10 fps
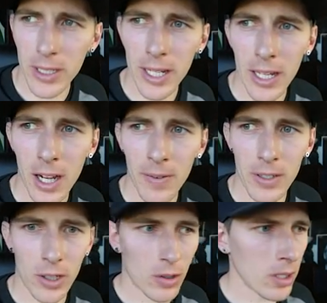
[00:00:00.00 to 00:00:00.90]
takeoff
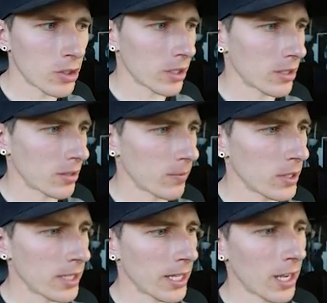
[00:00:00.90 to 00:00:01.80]
as a cruncher because a free
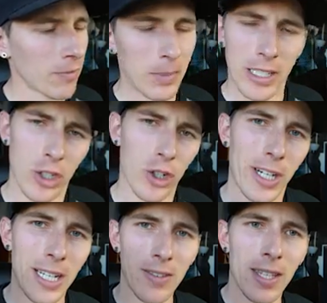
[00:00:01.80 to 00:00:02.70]
takeoff means you're
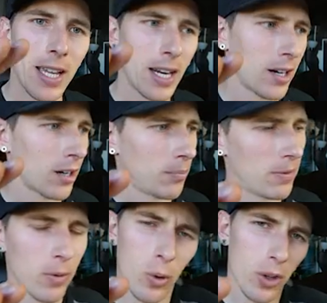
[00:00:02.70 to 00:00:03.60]
in the air
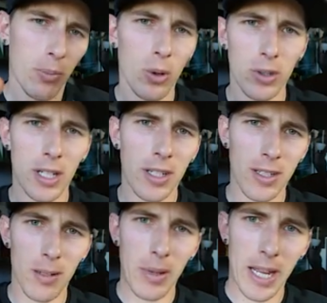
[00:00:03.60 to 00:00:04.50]
before the pole
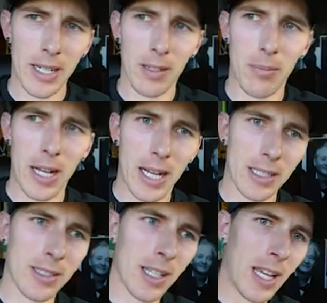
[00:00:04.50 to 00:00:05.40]
touches the back of the
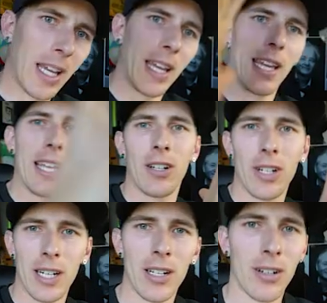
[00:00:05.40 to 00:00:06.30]
box and you're
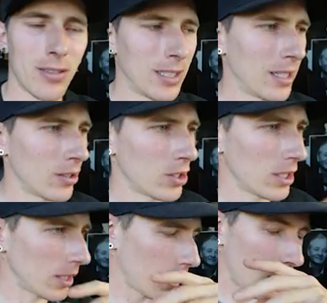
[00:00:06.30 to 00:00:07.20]
getting all the
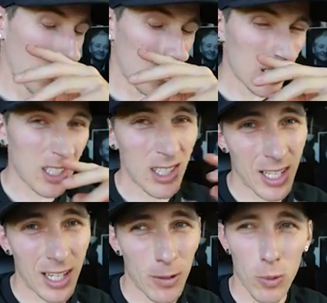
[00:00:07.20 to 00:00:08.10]
energy. And that's just
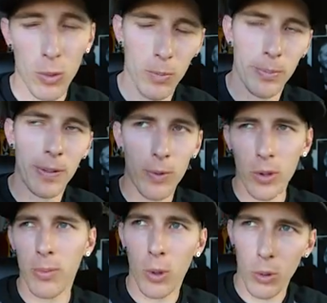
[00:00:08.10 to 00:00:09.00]
kind of, or before
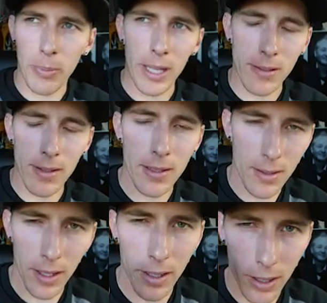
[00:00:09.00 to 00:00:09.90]
the pole bends, that's
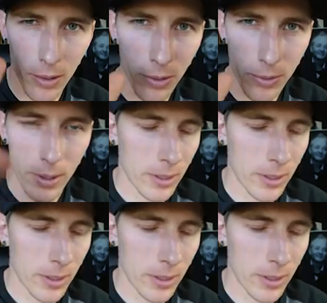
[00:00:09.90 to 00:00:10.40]
kind of how